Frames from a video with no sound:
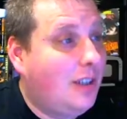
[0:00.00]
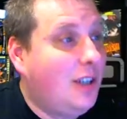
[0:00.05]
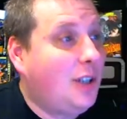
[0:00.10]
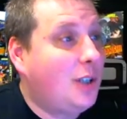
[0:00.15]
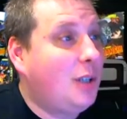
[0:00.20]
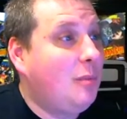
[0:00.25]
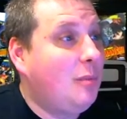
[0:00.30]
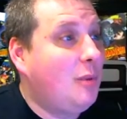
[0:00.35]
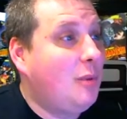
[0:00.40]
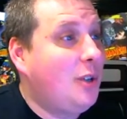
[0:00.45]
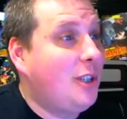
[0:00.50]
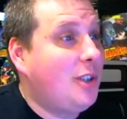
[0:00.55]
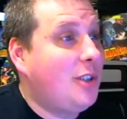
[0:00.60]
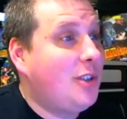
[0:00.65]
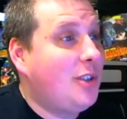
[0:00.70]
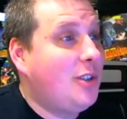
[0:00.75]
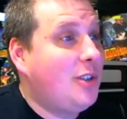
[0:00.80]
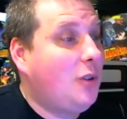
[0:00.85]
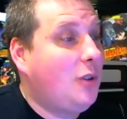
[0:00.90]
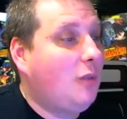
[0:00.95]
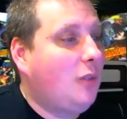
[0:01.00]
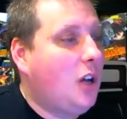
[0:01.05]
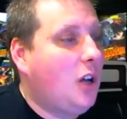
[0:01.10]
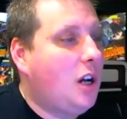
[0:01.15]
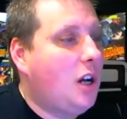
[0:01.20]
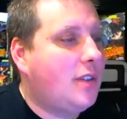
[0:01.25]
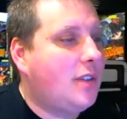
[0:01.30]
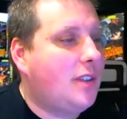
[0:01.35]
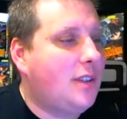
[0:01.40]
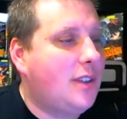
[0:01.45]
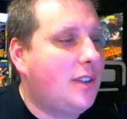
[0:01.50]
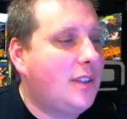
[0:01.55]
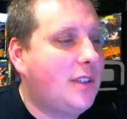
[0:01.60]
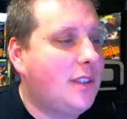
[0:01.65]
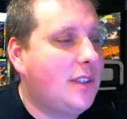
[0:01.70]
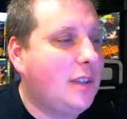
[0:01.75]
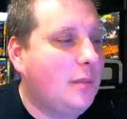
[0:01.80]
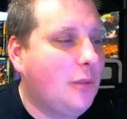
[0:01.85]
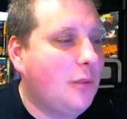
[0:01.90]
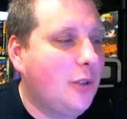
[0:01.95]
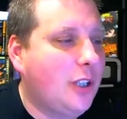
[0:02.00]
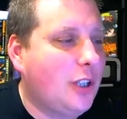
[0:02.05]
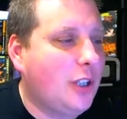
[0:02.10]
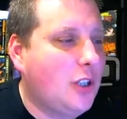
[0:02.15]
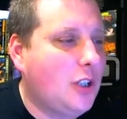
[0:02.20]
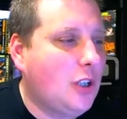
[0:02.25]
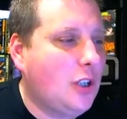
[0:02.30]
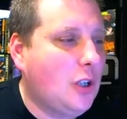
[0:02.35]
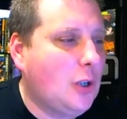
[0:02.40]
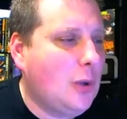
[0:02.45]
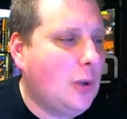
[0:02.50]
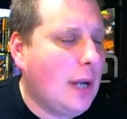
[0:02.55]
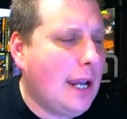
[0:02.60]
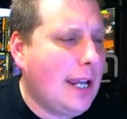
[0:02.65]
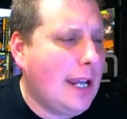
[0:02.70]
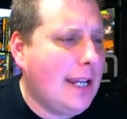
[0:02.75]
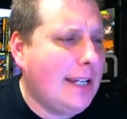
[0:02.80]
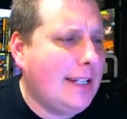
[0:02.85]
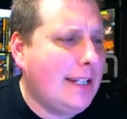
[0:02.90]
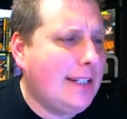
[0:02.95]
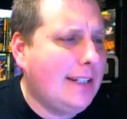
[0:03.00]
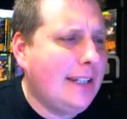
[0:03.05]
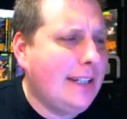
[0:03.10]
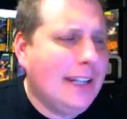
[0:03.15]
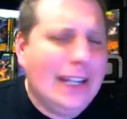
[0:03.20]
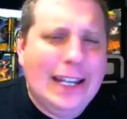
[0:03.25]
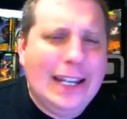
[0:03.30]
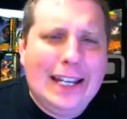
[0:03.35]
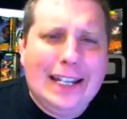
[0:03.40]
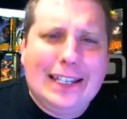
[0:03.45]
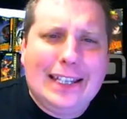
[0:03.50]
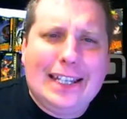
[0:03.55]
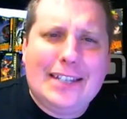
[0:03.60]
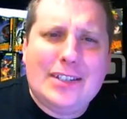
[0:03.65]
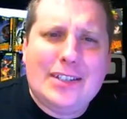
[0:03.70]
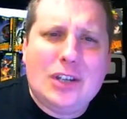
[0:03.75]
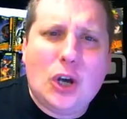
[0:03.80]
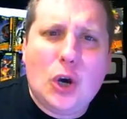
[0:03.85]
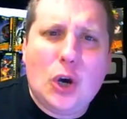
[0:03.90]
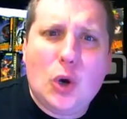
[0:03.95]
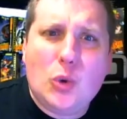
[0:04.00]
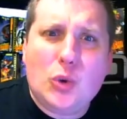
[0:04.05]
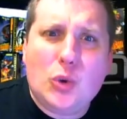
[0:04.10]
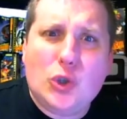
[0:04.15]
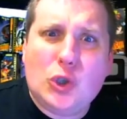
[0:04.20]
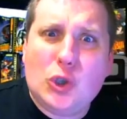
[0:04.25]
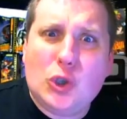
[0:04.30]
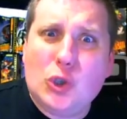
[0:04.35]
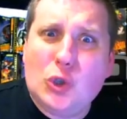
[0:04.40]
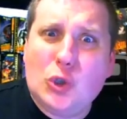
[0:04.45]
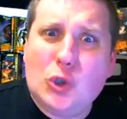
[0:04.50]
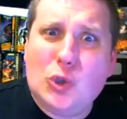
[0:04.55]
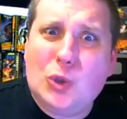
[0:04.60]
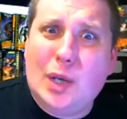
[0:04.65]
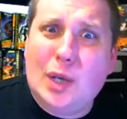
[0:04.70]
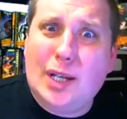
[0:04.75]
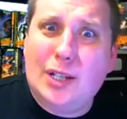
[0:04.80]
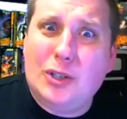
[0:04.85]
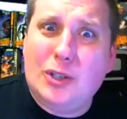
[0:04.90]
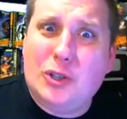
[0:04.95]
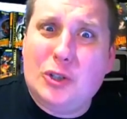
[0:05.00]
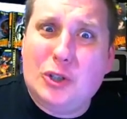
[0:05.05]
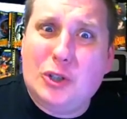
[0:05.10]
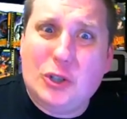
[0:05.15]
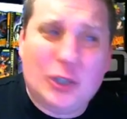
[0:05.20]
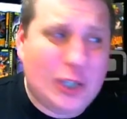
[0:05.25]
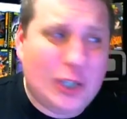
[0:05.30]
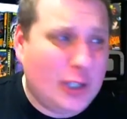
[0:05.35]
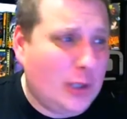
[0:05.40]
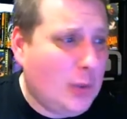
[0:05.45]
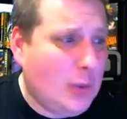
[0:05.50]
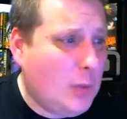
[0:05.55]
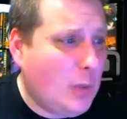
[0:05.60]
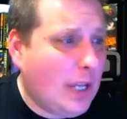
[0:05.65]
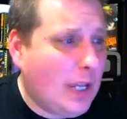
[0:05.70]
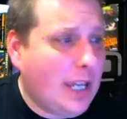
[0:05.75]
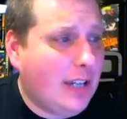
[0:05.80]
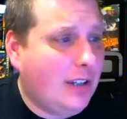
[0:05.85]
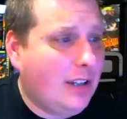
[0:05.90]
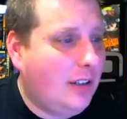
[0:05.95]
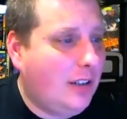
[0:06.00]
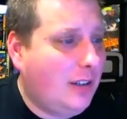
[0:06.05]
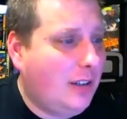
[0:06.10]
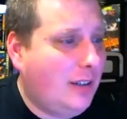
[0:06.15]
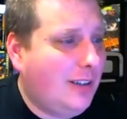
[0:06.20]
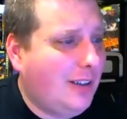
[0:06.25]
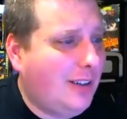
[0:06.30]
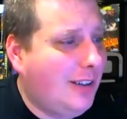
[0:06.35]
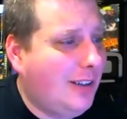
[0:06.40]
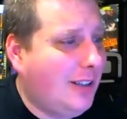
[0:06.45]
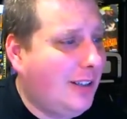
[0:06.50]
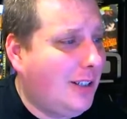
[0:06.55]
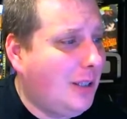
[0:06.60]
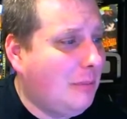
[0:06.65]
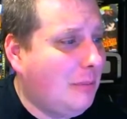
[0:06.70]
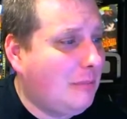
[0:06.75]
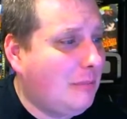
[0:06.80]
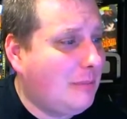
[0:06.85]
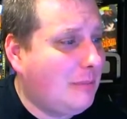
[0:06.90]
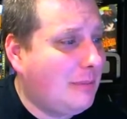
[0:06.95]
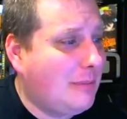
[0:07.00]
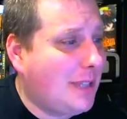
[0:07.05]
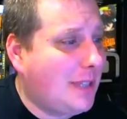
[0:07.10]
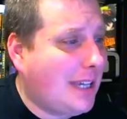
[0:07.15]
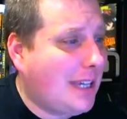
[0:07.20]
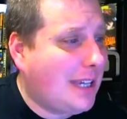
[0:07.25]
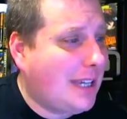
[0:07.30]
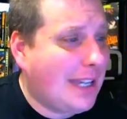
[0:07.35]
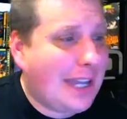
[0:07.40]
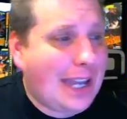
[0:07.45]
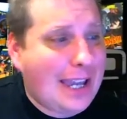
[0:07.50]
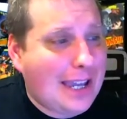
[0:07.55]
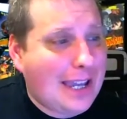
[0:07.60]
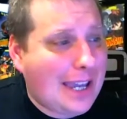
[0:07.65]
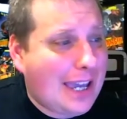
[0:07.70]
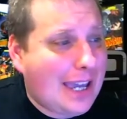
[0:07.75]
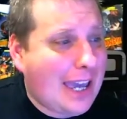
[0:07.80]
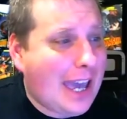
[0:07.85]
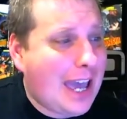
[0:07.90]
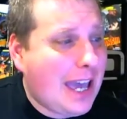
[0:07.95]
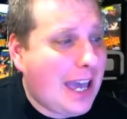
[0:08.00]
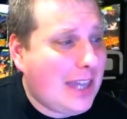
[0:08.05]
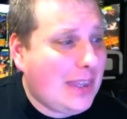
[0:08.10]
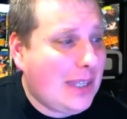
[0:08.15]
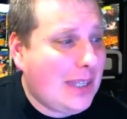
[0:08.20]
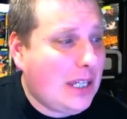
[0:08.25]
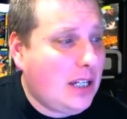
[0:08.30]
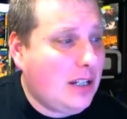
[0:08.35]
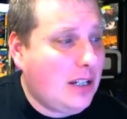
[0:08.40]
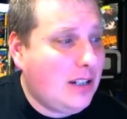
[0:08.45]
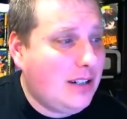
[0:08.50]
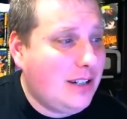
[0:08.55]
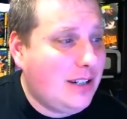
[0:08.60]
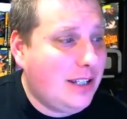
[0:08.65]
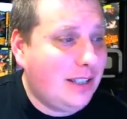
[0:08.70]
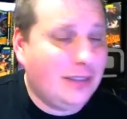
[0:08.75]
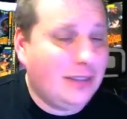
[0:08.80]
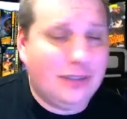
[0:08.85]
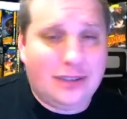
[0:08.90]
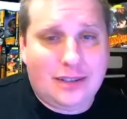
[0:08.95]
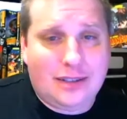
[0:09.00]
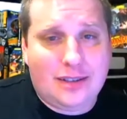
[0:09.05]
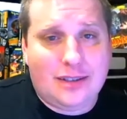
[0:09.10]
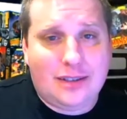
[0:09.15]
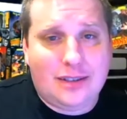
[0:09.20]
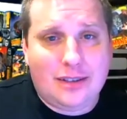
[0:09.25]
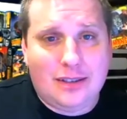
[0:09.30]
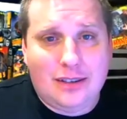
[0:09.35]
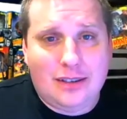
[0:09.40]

Good morning, this is Toad Vlogs, and this is the morning show. And let's go to Jerk of the Week, um, Kathy Nickolaus.